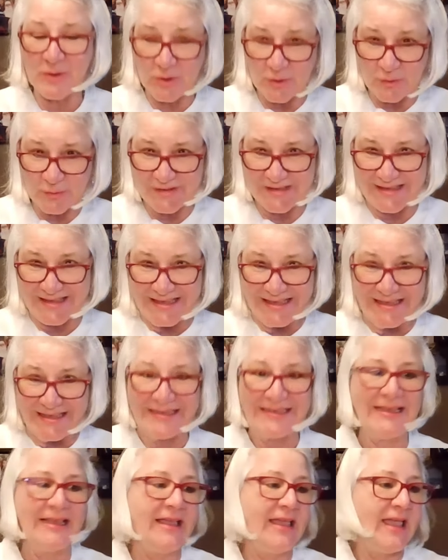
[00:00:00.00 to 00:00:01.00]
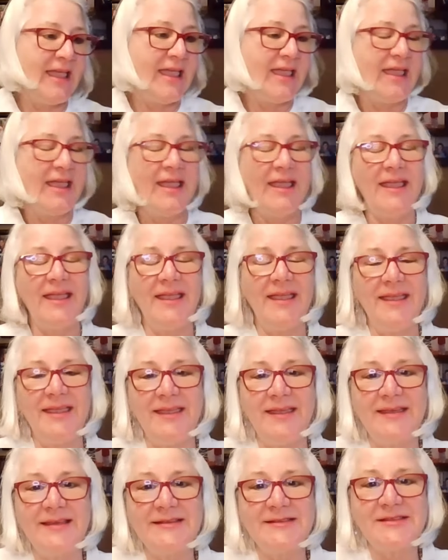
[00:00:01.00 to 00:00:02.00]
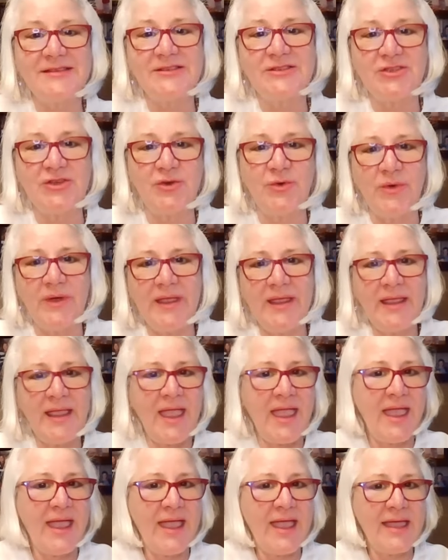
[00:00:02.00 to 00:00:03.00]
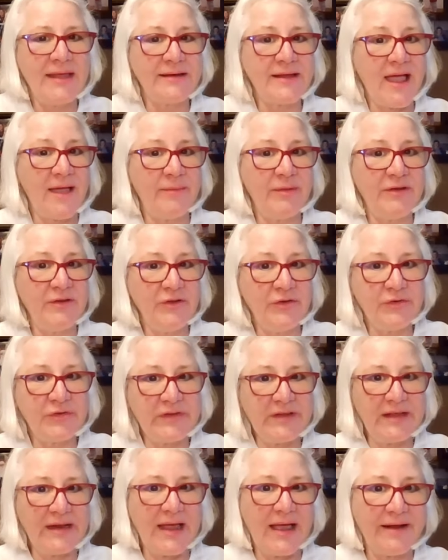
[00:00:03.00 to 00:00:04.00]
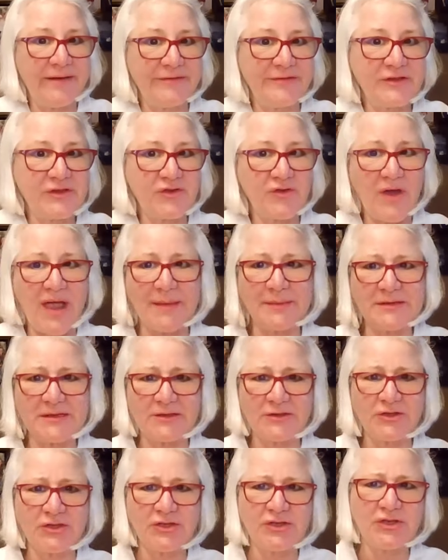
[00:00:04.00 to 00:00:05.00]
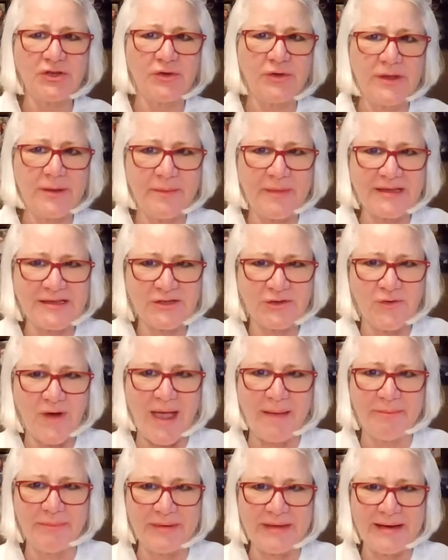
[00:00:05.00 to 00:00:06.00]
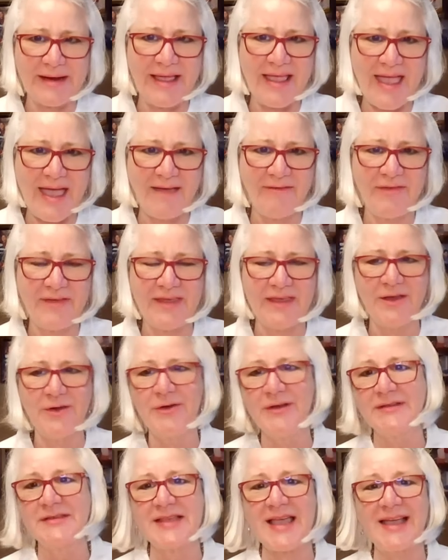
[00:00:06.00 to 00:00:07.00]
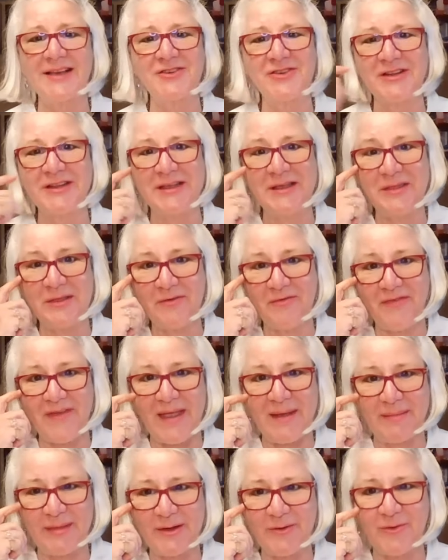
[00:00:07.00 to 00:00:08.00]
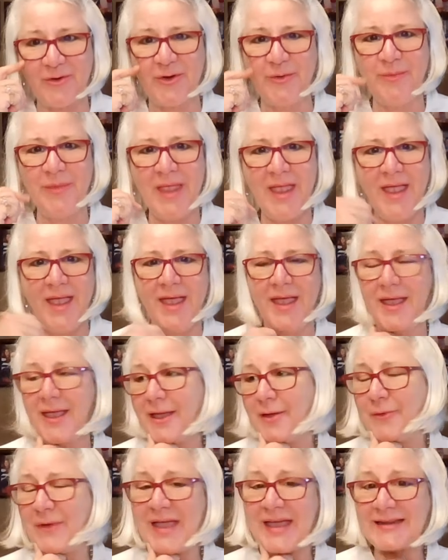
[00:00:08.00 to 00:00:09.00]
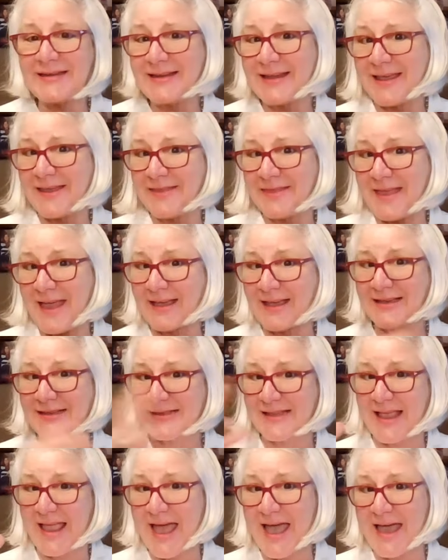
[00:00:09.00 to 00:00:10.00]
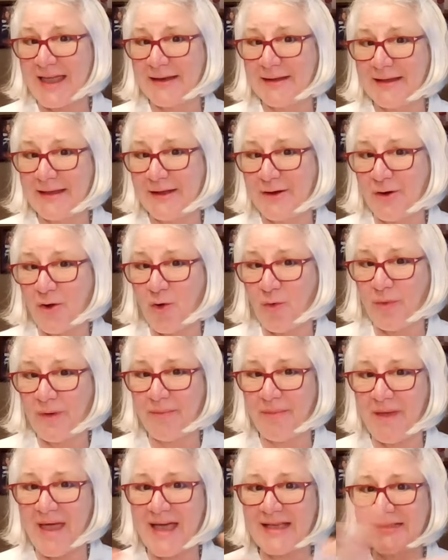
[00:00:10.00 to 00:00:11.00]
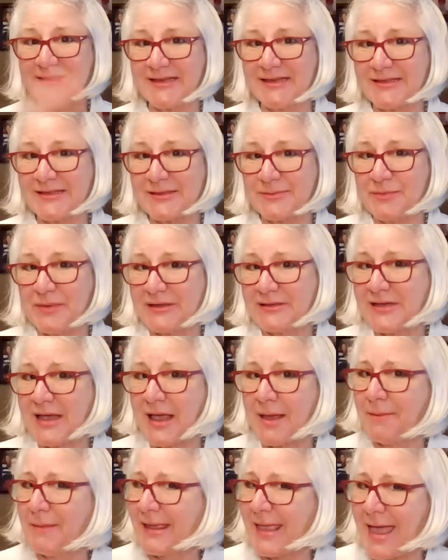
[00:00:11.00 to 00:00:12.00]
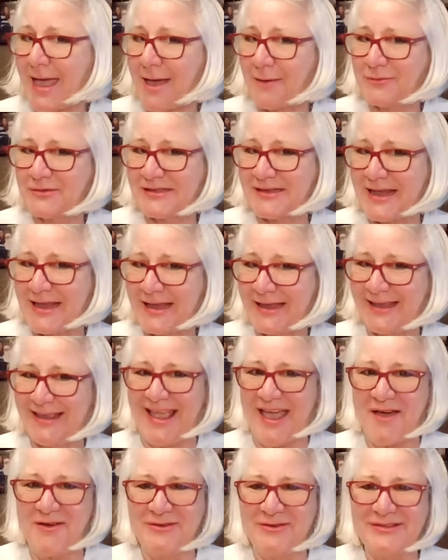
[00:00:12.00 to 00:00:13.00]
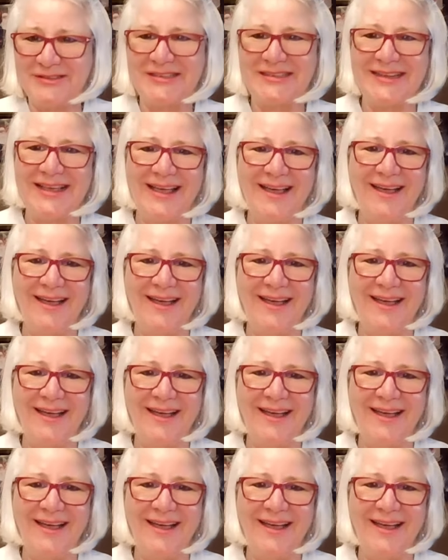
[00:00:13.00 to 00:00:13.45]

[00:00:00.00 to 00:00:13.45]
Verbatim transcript: Musings is doing. And I've been using it out of scraps. And I'll just show you my scrap bin I have here. It's actually in the family room. And we had to get that because I had it in open baskets. But my cat was taking out